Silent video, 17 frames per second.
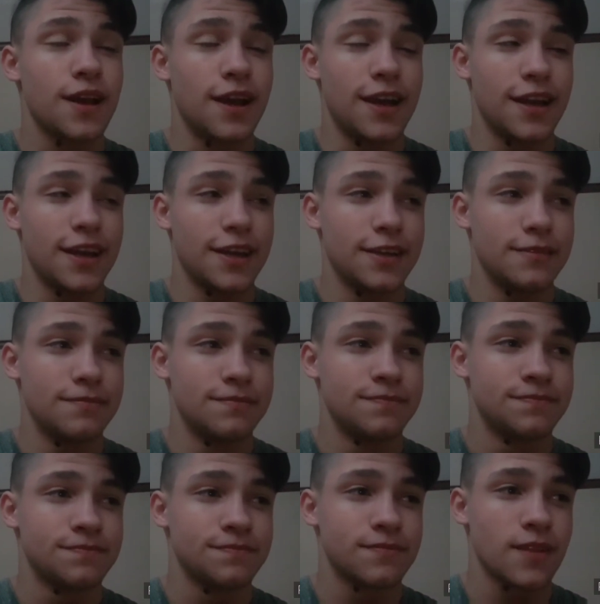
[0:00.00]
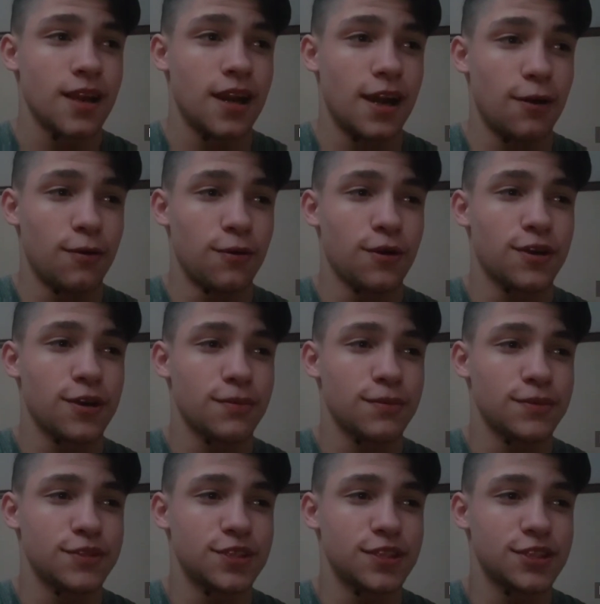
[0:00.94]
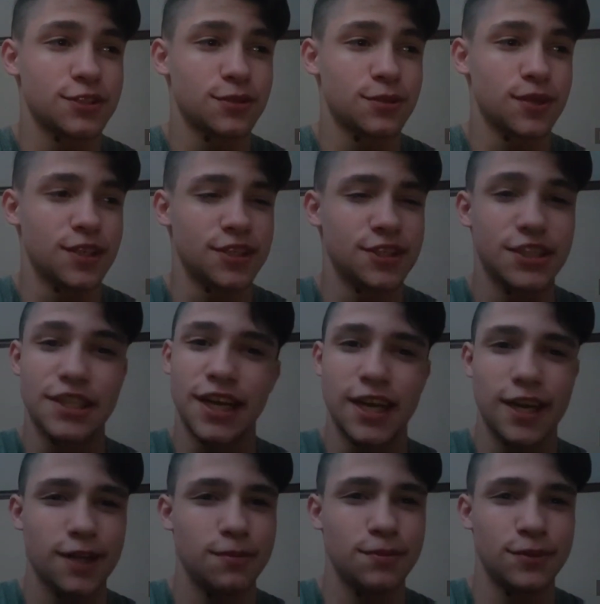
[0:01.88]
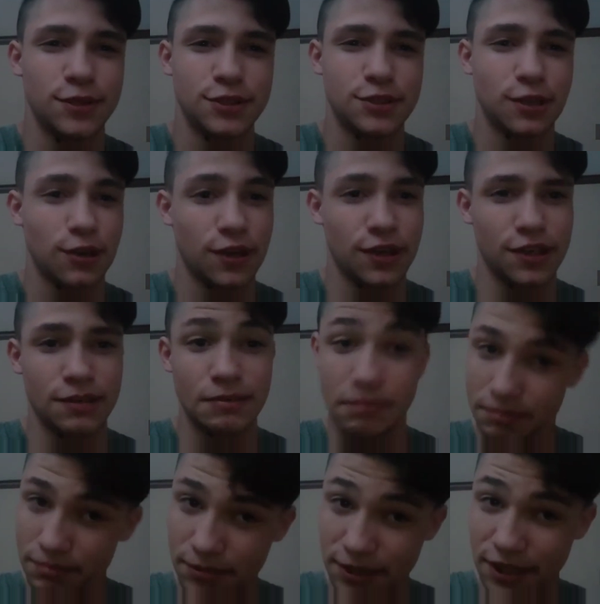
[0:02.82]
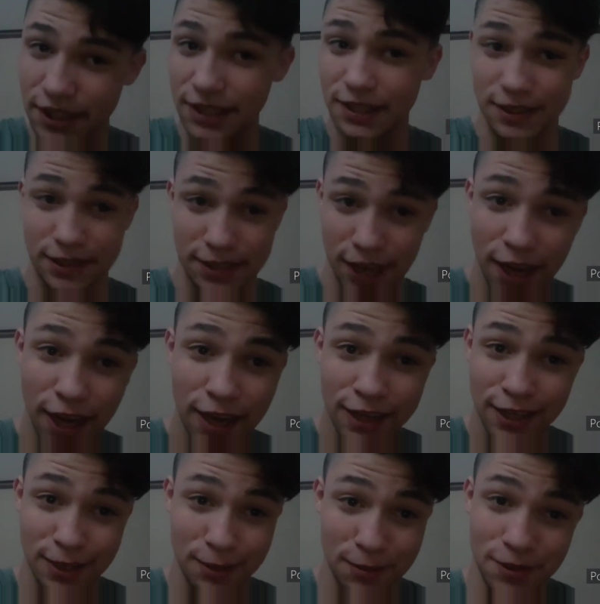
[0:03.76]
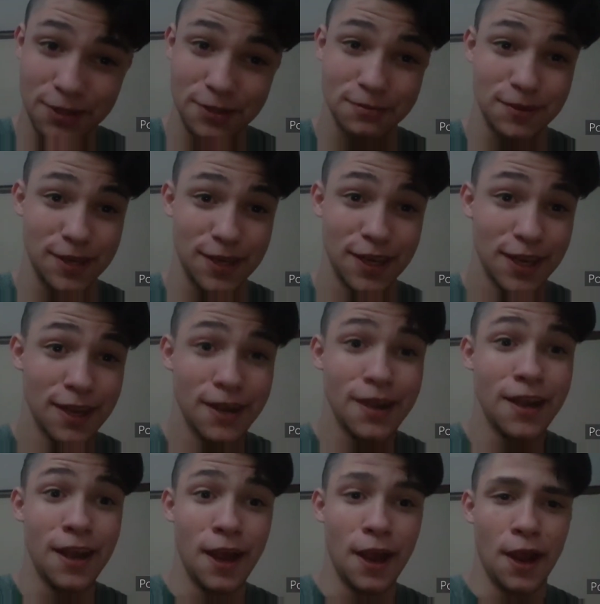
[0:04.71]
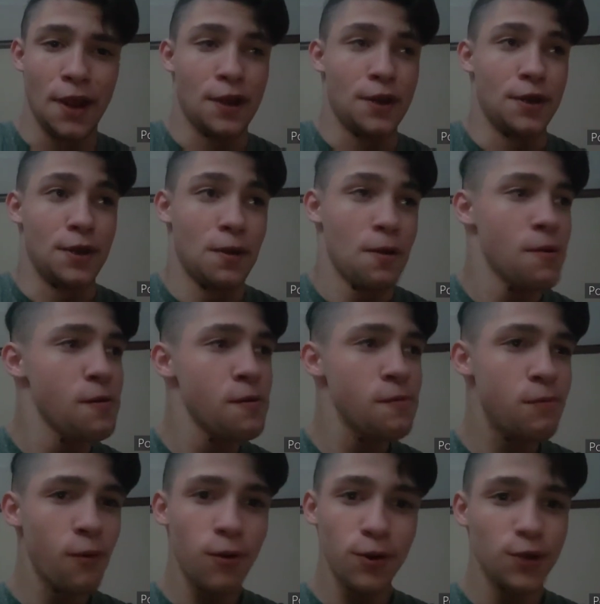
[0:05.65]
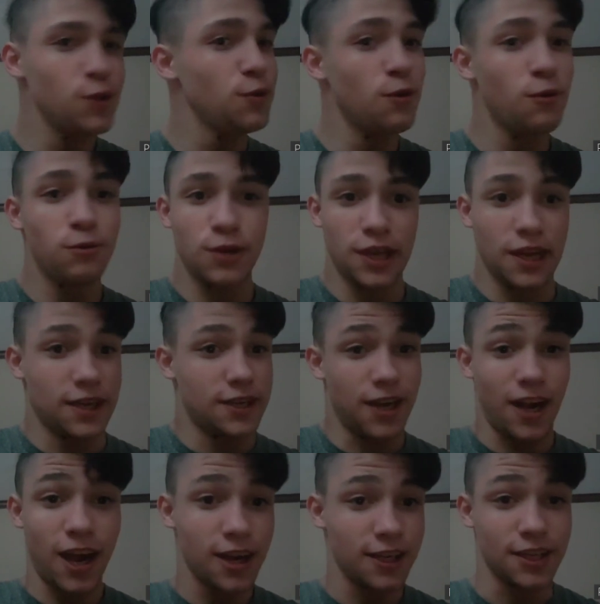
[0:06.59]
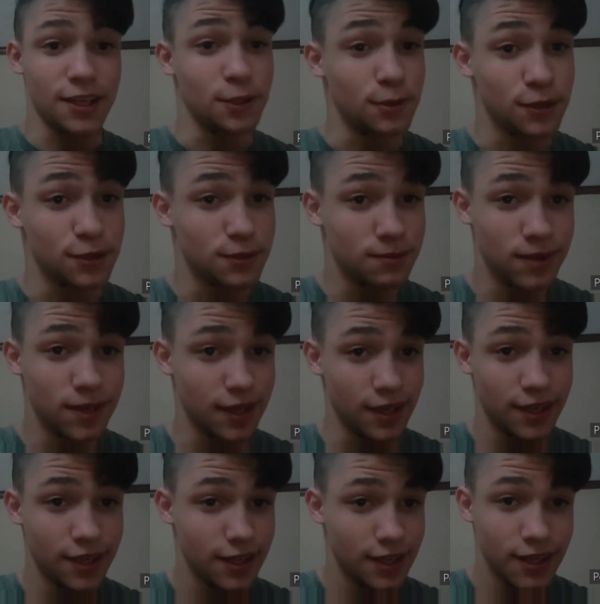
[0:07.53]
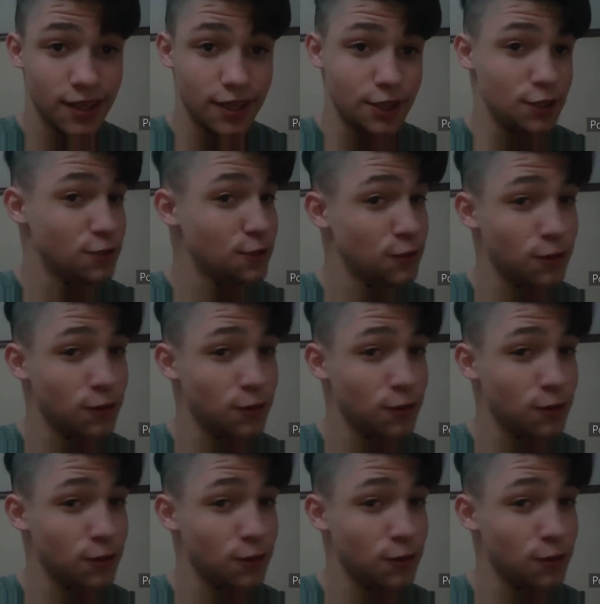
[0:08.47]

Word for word: And I woke up at 6:20. She got up and started getting cocky with me, and no boy, you don't get cocky with me. You